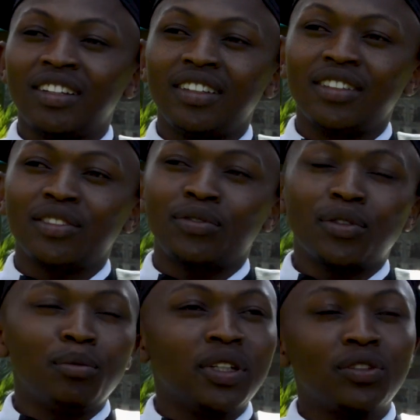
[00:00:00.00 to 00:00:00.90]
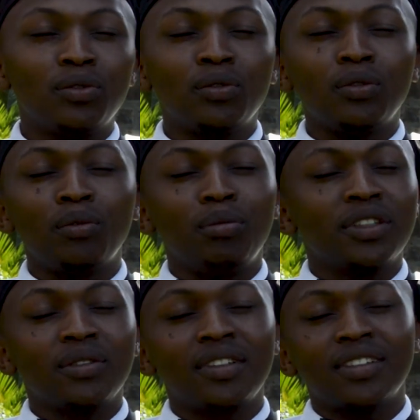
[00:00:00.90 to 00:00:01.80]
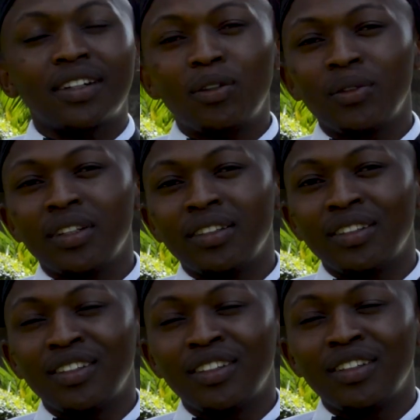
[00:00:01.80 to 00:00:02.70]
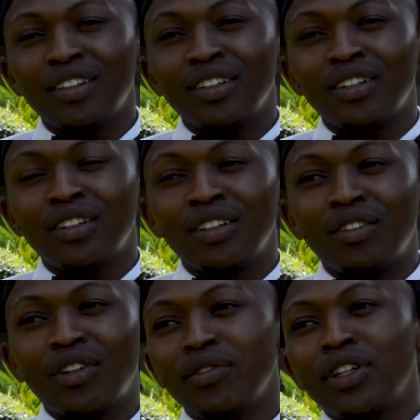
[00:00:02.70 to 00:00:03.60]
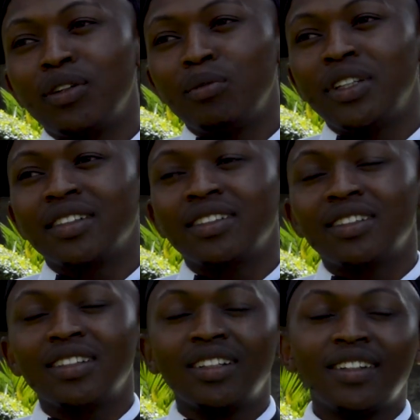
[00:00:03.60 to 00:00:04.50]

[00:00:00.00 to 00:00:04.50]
Yes, from here to Beeston it's around 5 kilometers.